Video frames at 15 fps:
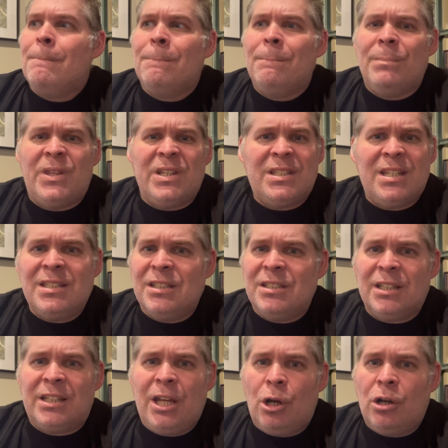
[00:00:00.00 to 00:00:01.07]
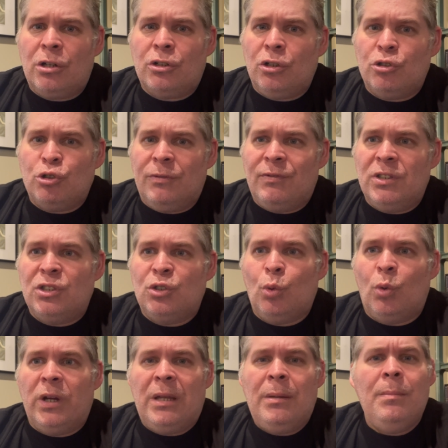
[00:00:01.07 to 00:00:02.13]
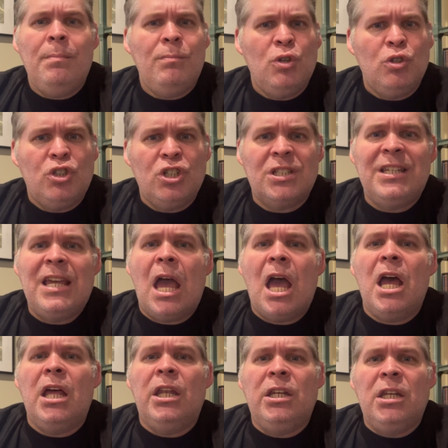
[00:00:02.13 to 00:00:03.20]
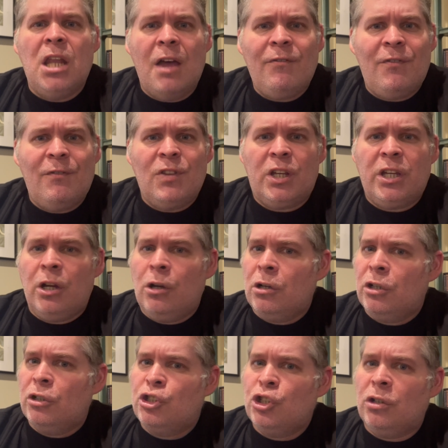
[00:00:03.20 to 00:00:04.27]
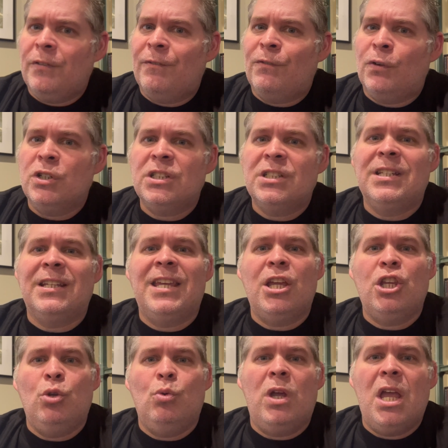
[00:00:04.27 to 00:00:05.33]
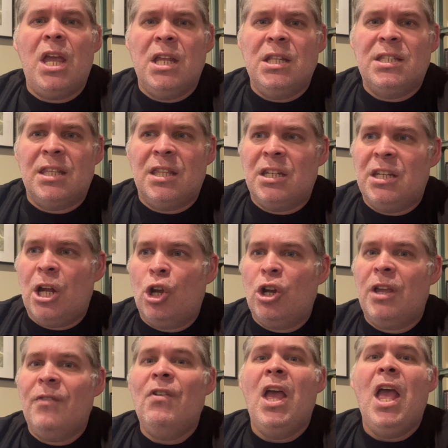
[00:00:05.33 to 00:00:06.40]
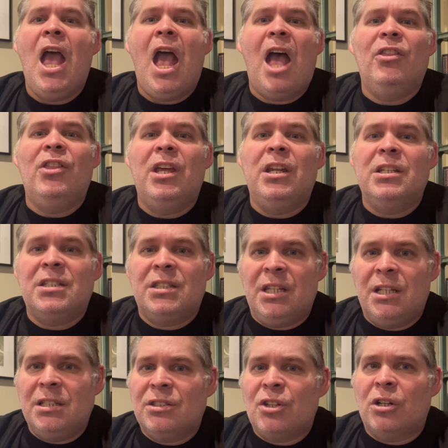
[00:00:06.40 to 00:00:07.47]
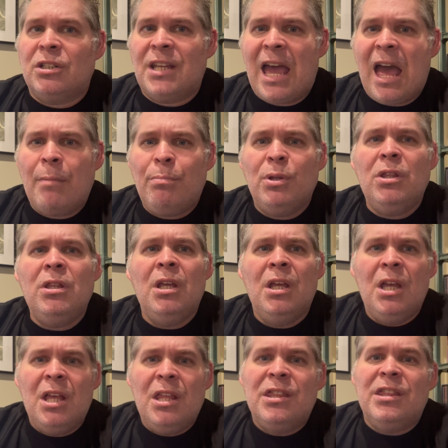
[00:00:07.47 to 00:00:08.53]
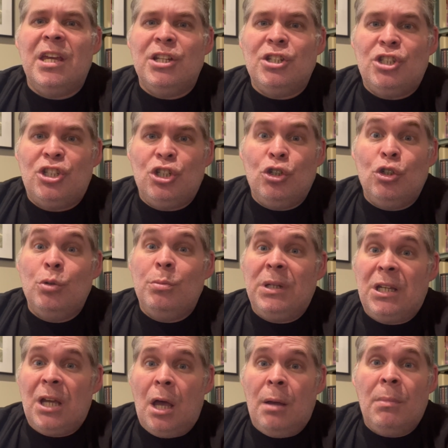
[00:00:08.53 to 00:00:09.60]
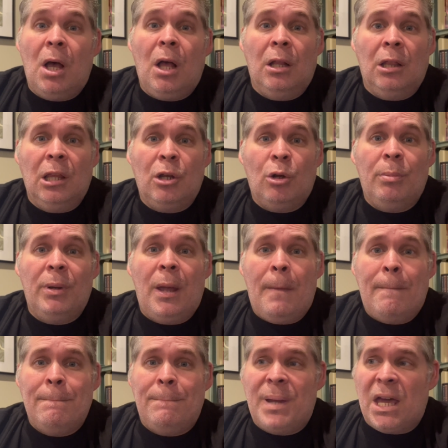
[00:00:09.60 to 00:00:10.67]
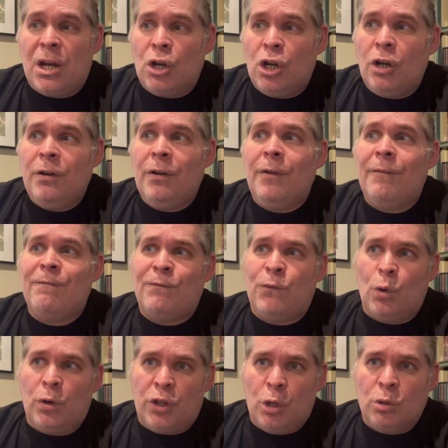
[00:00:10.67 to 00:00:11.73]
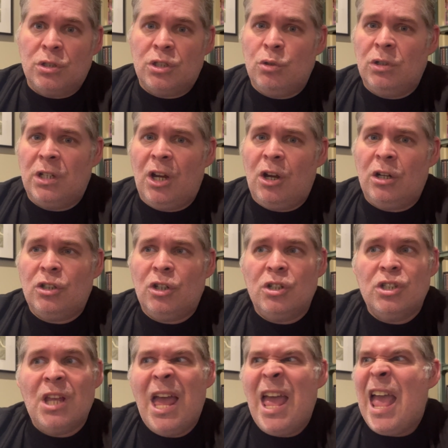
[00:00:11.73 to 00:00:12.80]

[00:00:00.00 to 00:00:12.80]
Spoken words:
This isn't a character-driven story. You just get enough of the caricature at first to get you into the narrative, and then as things start to happen, they do become a little bit better for those two characters.